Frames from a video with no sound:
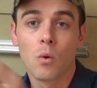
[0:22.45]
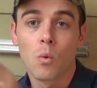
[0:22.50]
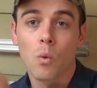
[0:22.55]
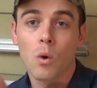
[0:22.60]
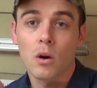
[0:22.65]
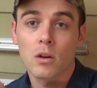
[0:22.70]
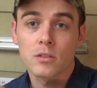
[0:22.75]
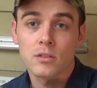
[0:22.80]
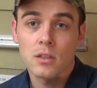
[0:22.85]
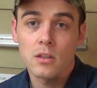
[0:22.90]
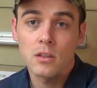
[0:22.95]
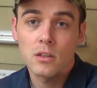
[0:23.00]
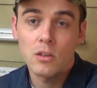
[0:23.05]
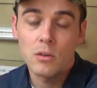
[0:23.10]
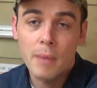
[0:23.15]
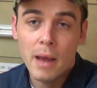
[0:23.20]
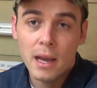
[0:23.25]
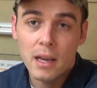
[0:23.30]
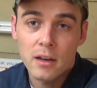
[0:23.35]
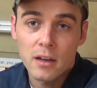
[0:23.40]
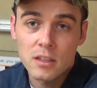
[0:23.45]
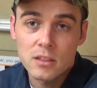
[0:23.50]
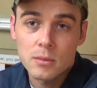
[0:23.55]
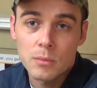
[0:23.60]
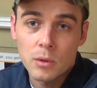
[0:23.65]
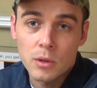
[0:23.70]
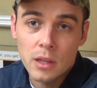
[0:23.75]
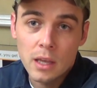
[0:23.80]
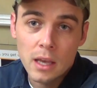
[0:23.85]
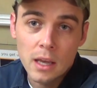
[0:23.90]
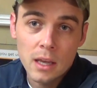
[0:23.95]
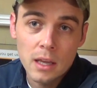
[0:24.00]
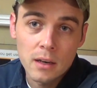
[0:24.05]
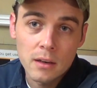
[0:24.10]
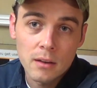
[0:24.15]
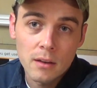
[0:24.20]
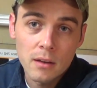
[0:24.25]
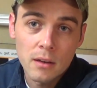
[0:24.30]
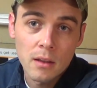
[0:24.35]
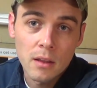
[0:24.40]
works a little mechanism on the
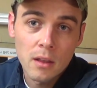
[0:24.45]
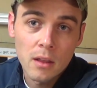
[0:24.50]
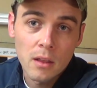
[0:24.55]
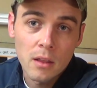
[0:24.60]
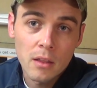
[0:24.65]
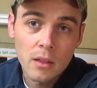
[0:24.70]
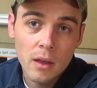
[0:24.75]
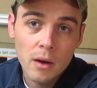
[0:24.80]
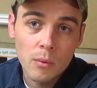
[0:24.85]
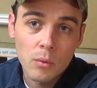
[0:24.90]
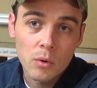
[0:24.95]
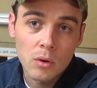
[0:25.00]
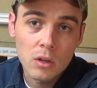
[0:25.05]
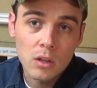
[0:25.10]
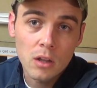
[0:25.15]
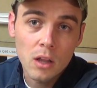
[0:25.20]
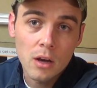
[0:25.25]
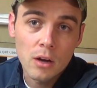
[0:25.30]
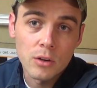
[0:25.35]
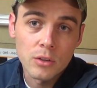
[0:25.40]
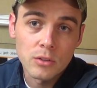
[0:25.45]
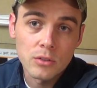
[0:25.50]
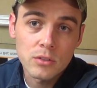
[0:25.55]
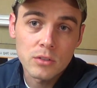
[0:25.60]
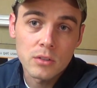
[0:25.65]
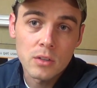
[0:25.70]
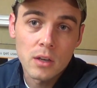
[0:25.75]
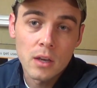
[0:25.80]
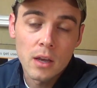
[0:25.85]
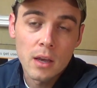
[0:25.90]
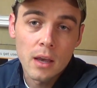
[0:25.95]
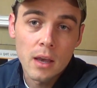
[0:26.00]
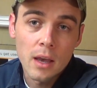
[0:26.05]
end that will close.